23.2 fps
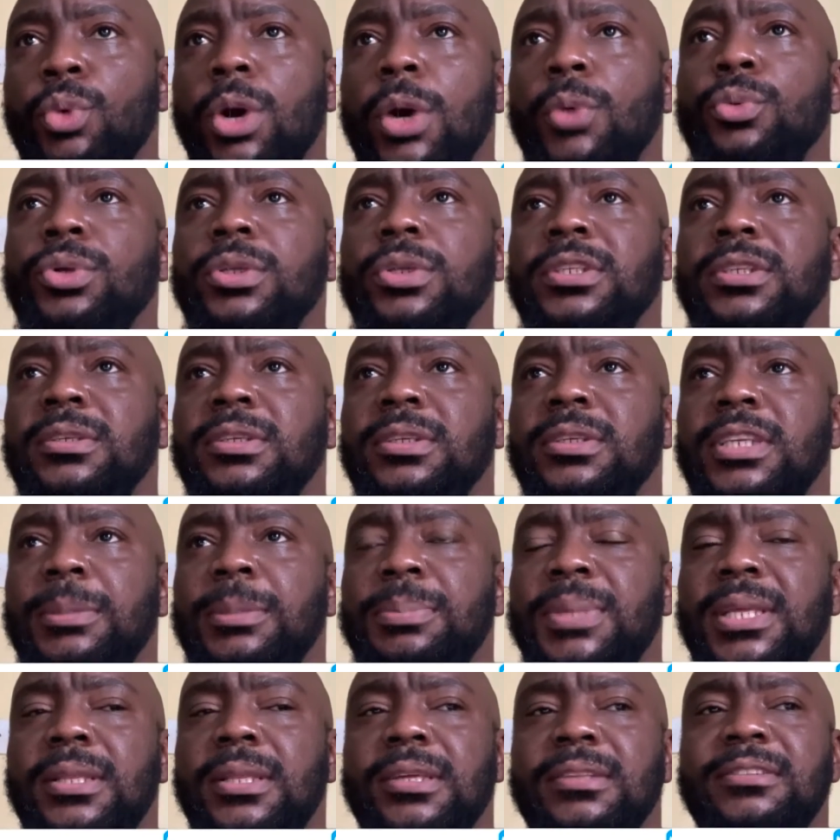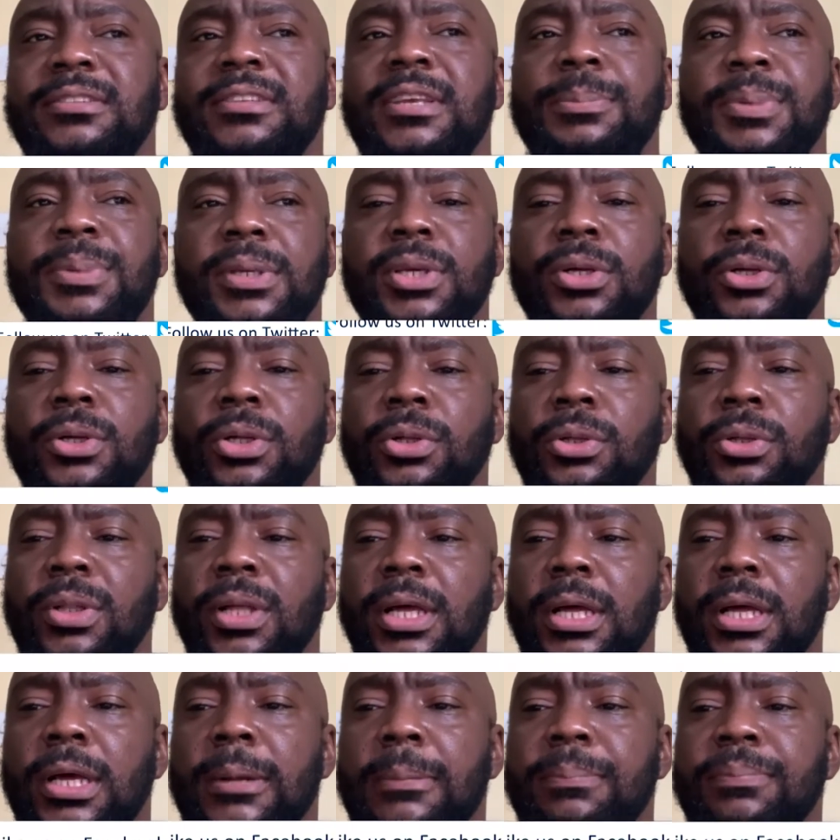what would be the typical,